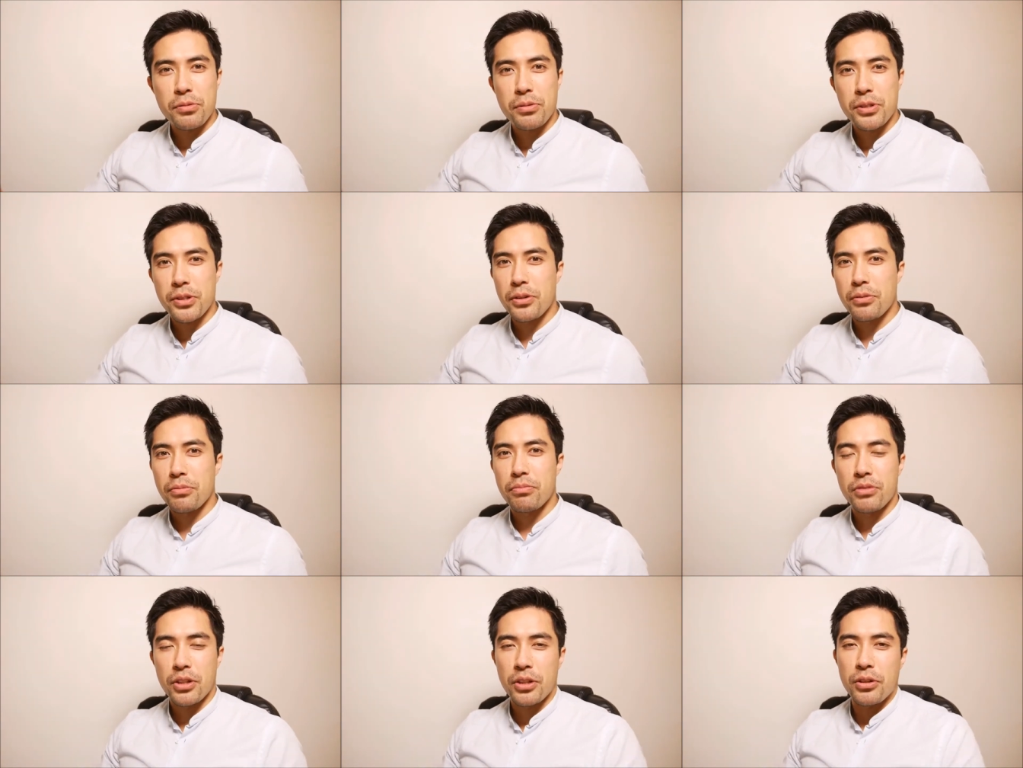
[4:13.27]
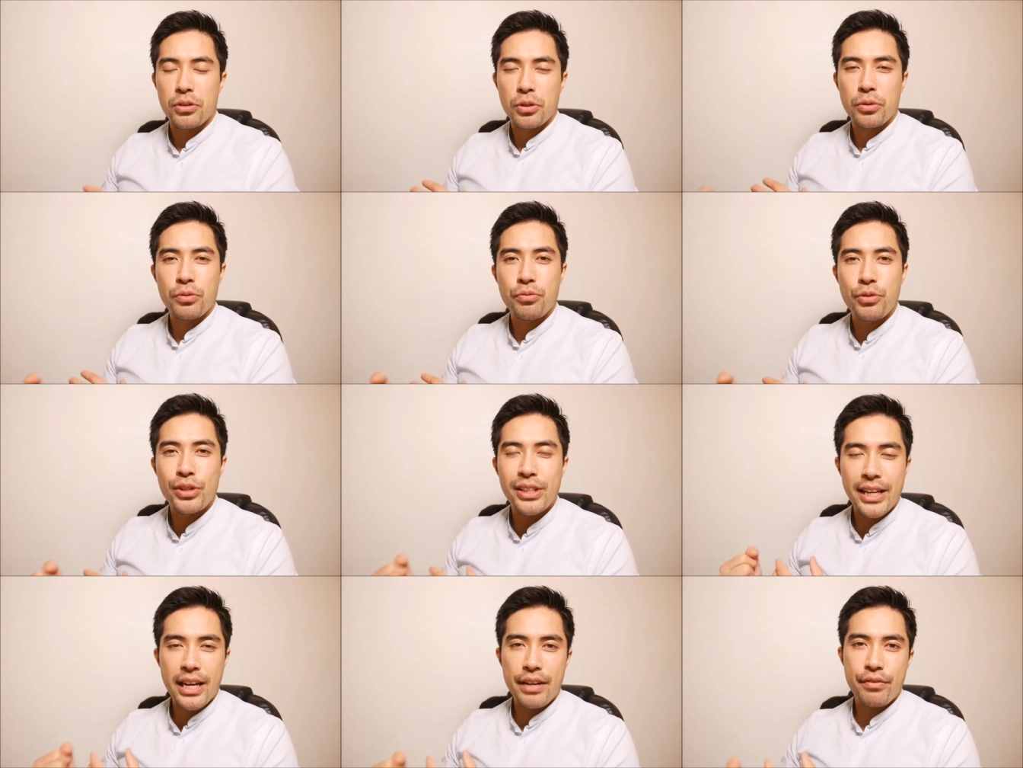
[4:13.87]
So you know, doing
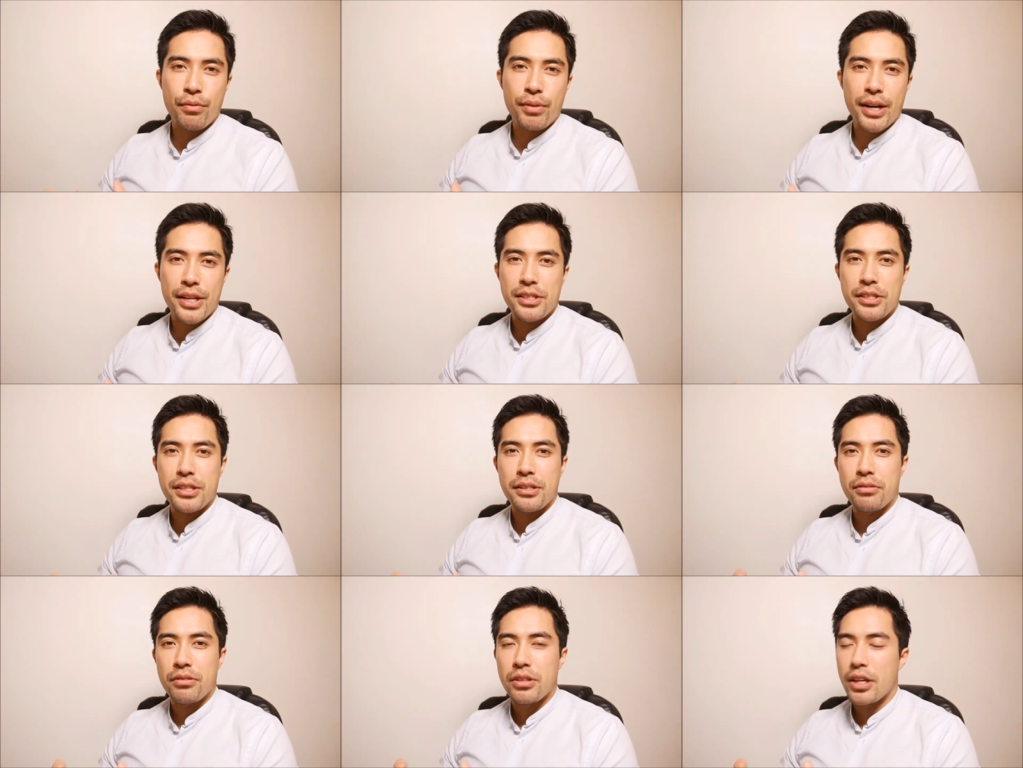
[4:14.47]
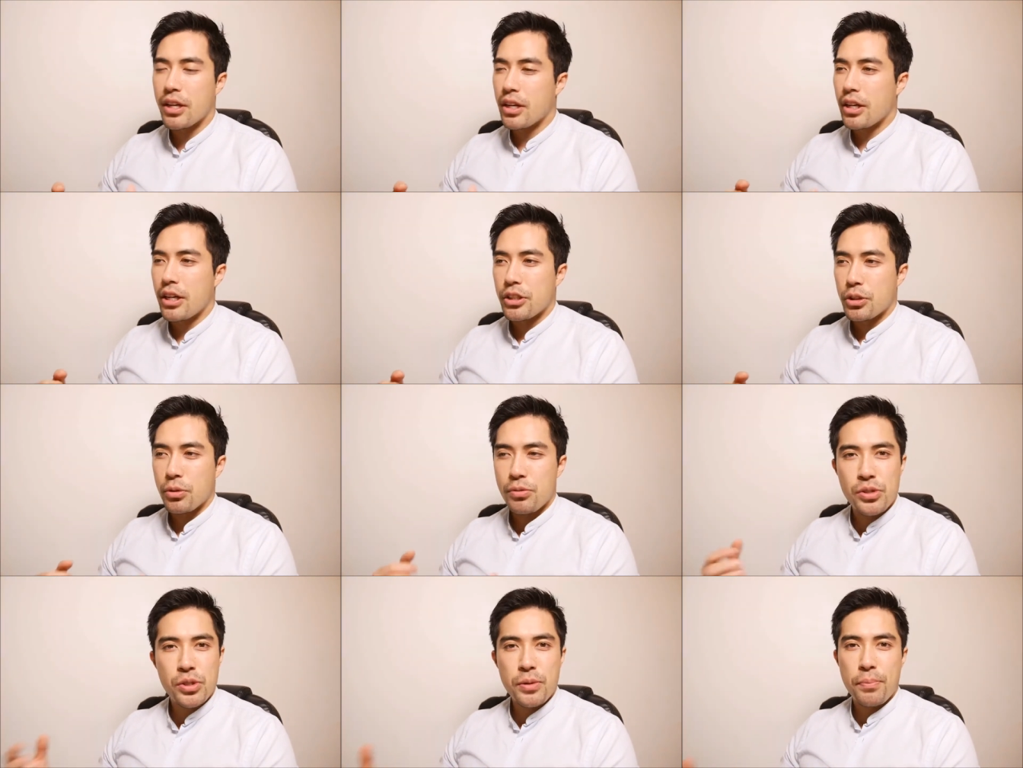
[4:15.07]
really heavy weights and
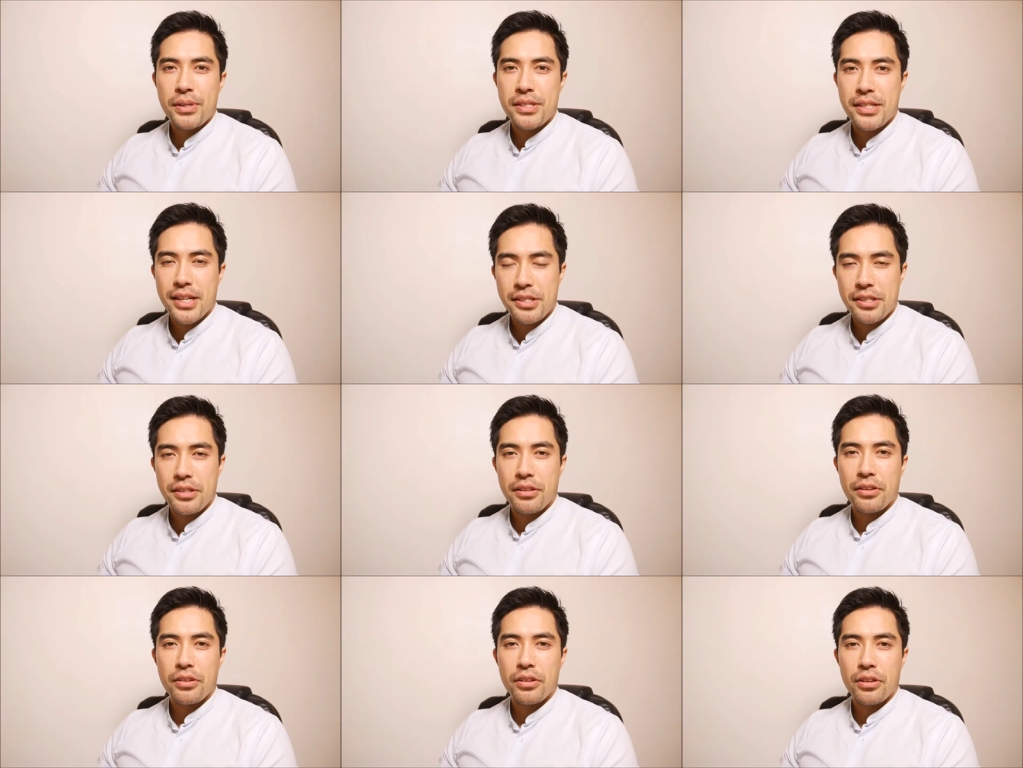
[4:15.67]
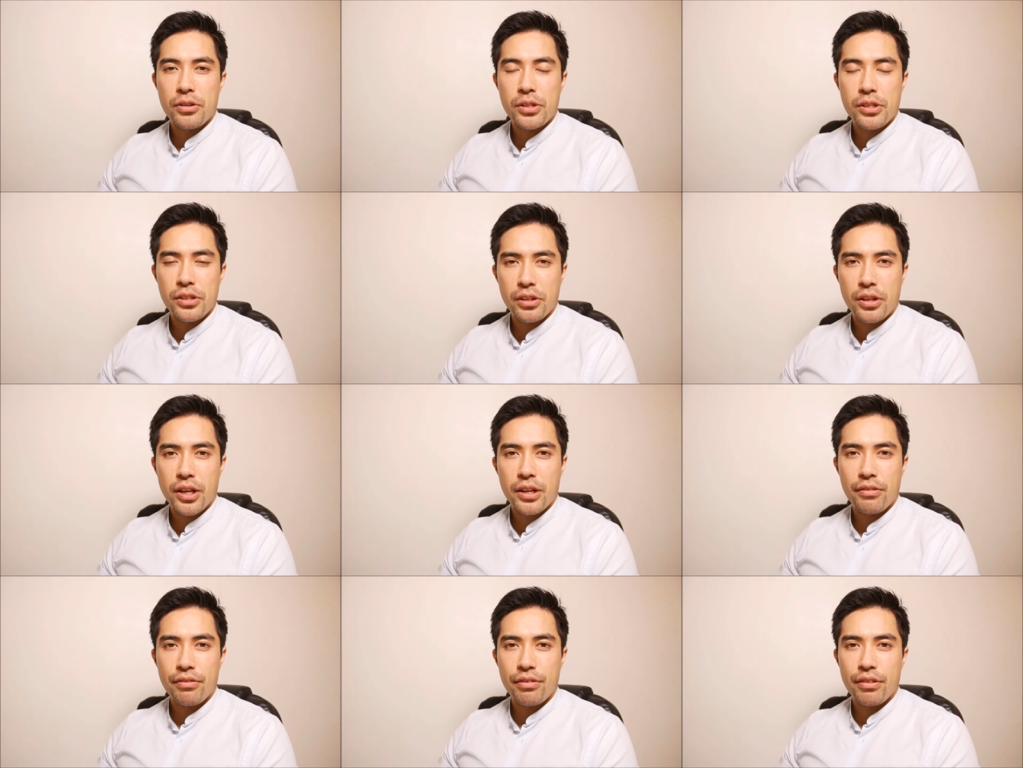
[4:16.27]
doing supersets and those
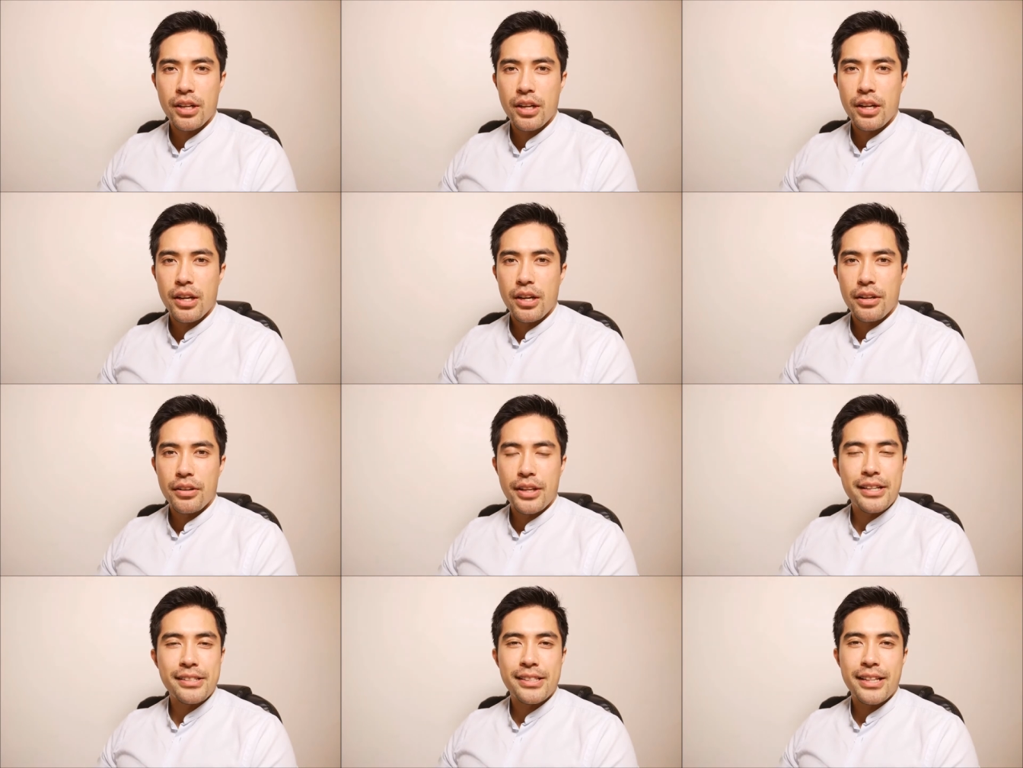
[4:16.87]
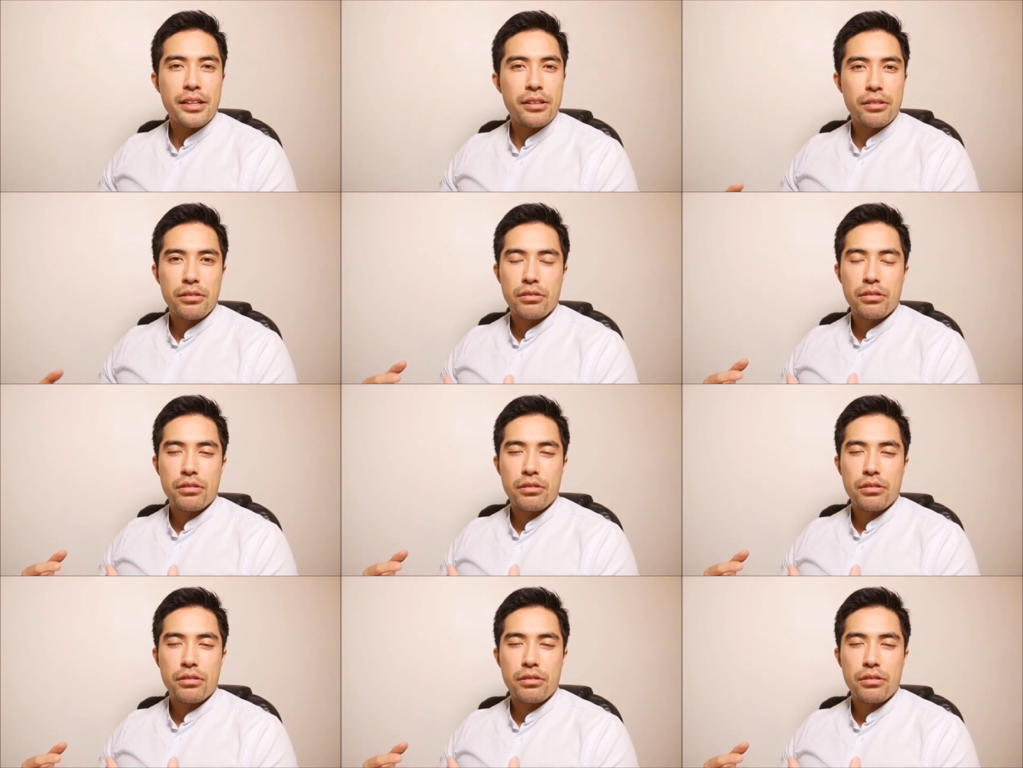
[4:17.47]
kind of things that